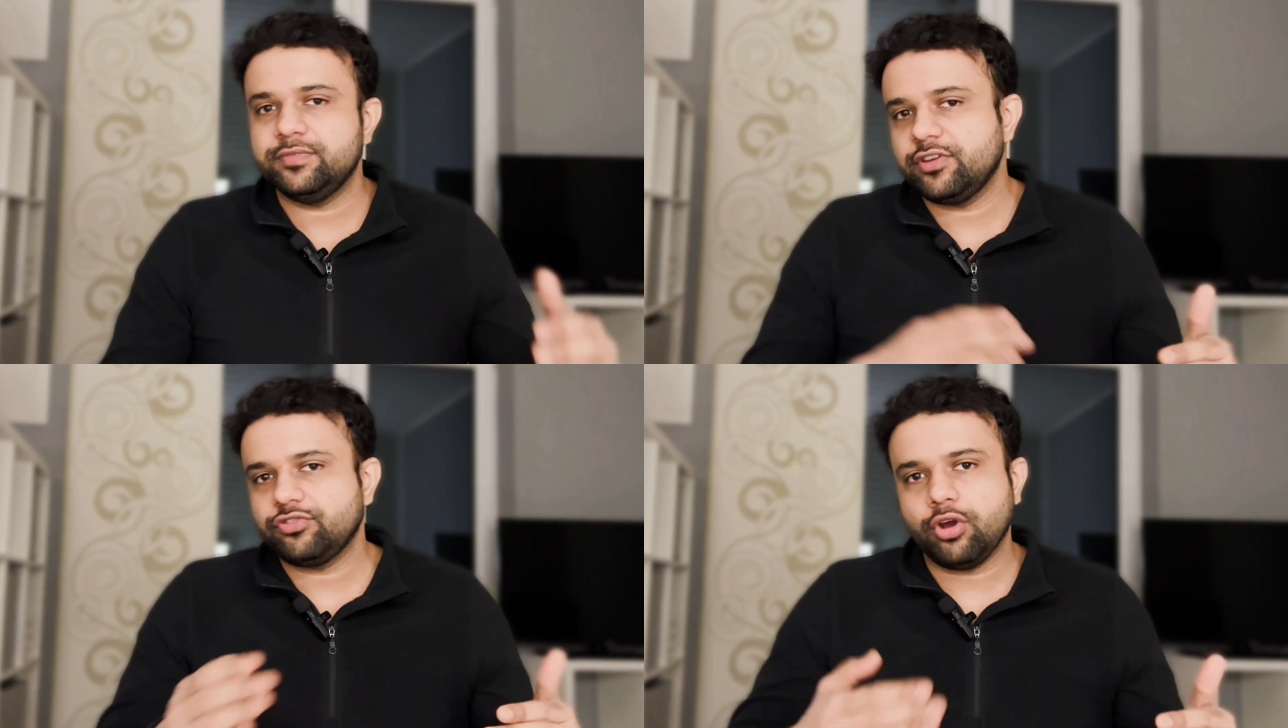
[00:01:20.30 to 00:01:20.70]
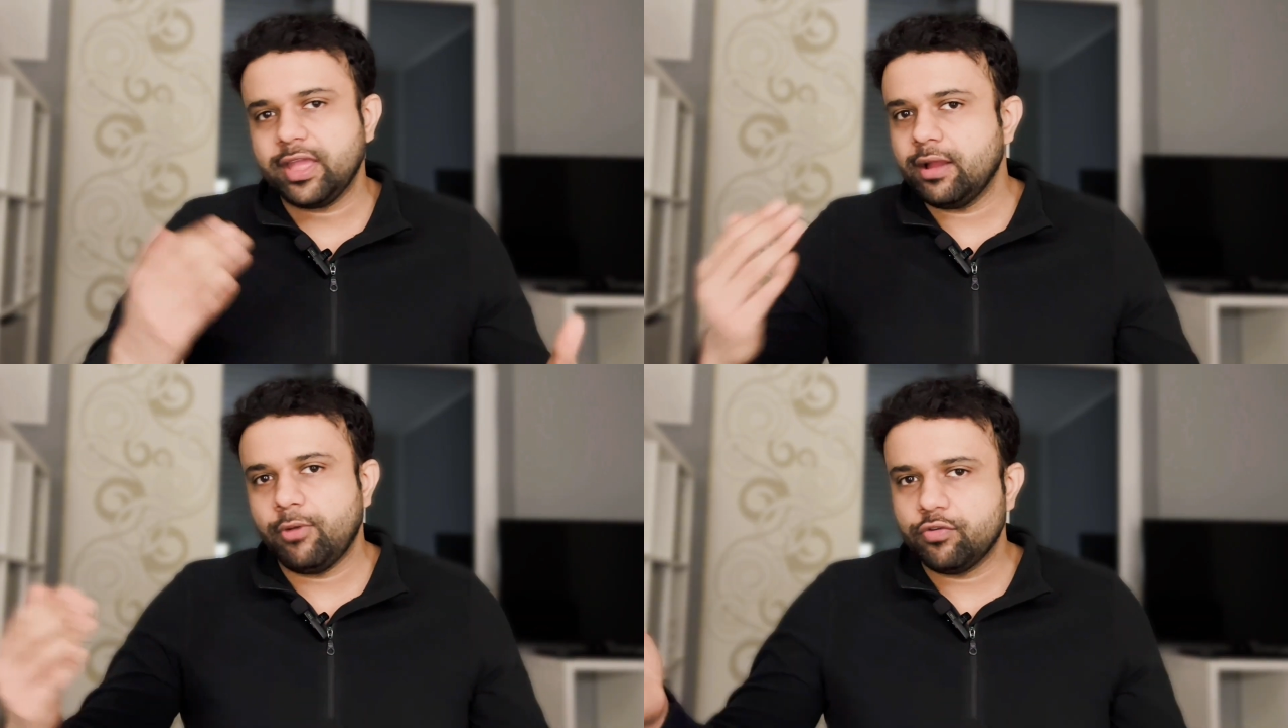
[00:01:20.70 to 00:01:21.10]
just
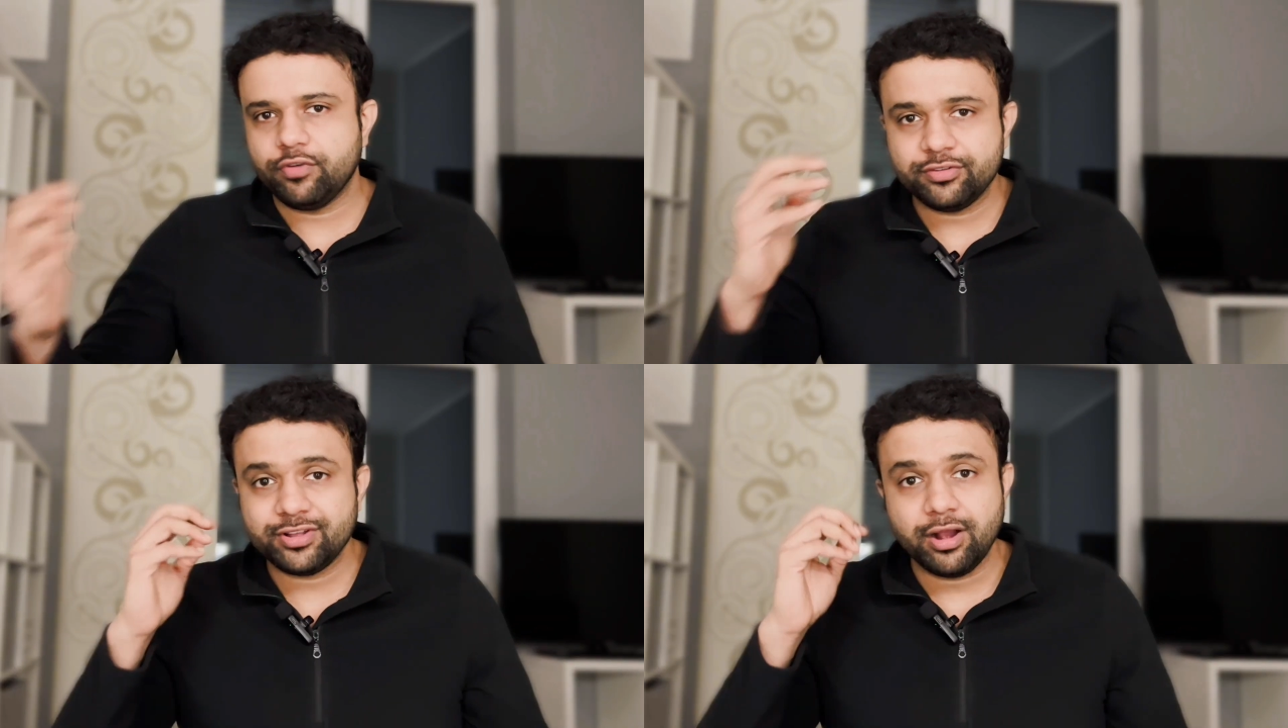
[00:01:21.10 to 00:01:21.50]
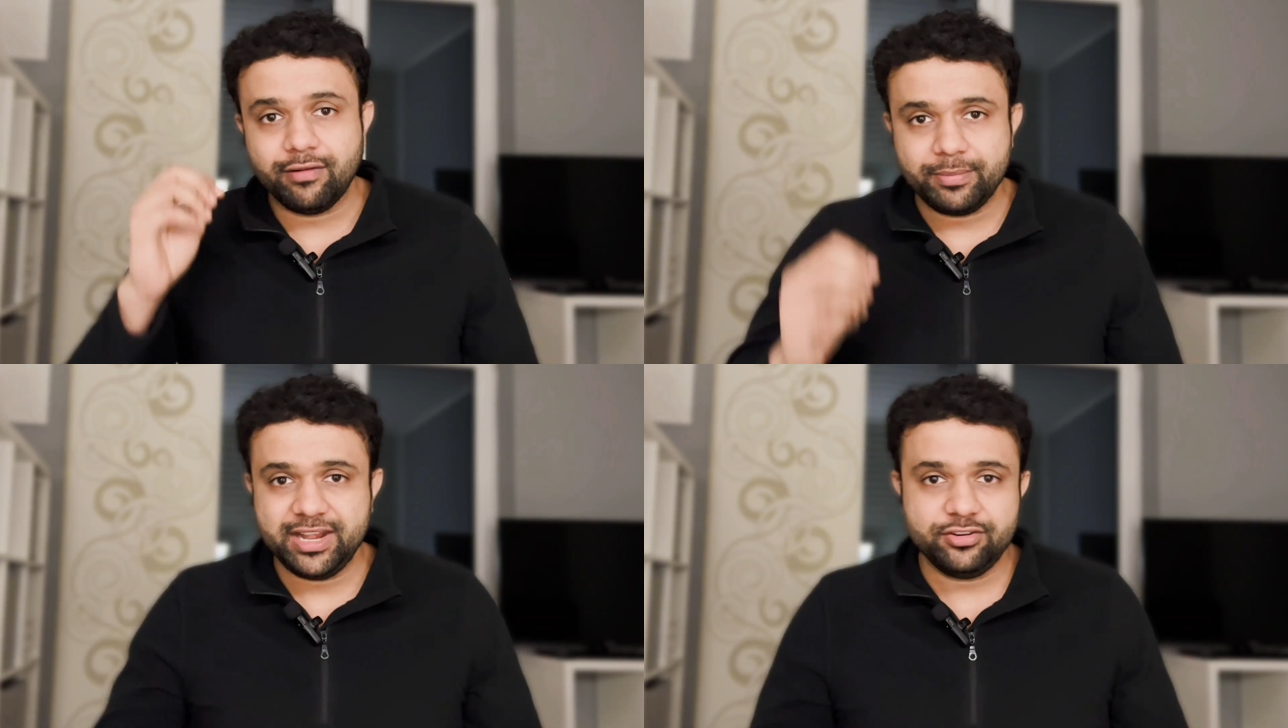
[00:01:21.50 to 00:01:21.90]
talking about first the
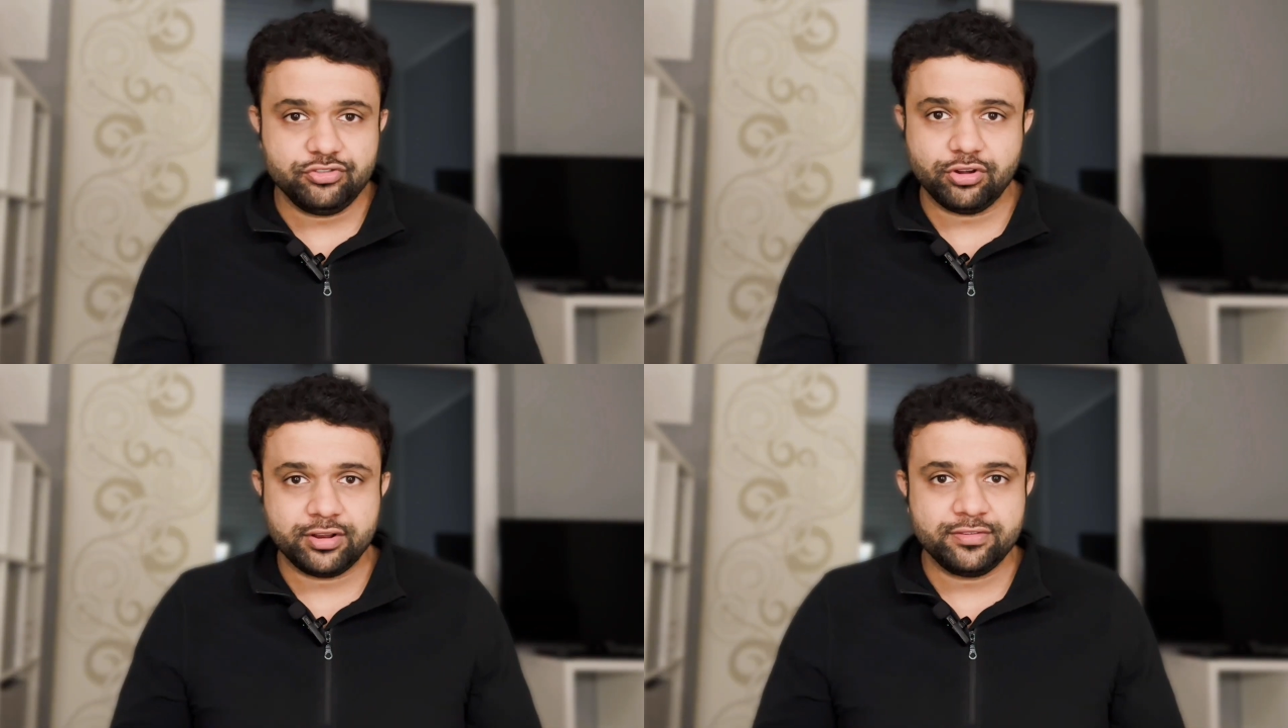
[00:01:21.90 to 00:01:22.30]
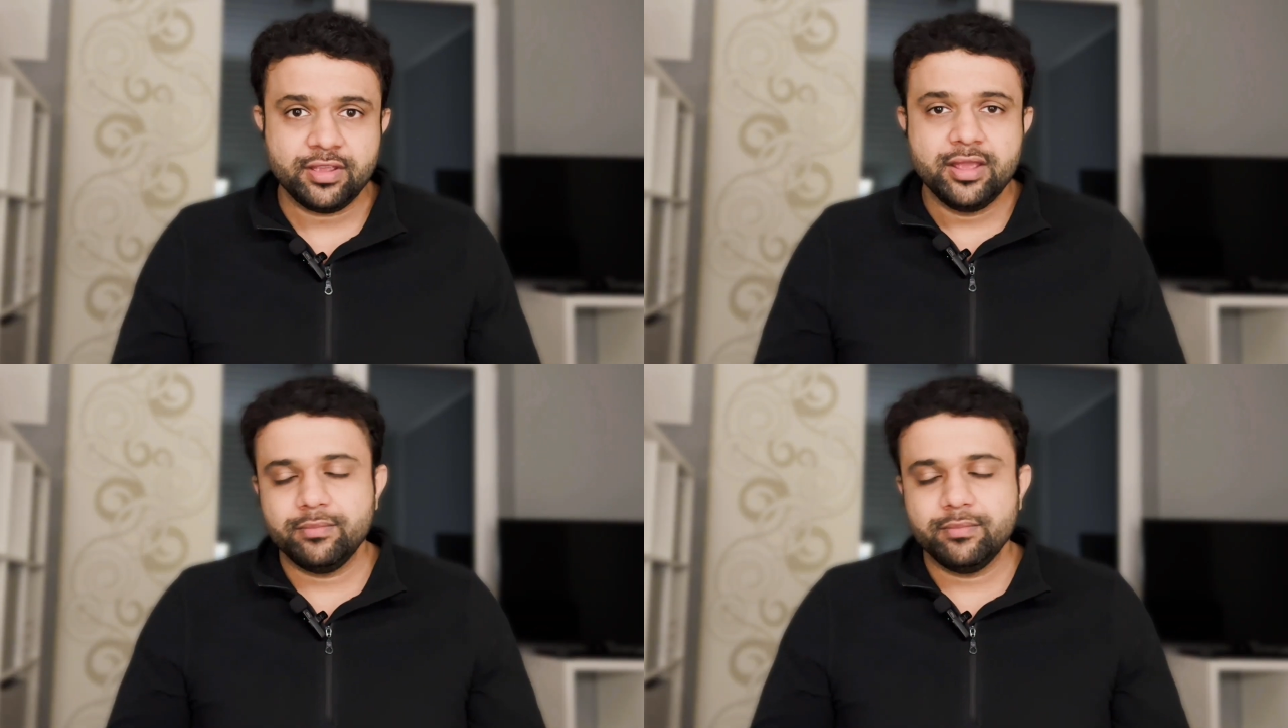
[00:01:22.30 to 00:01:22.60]
government insurance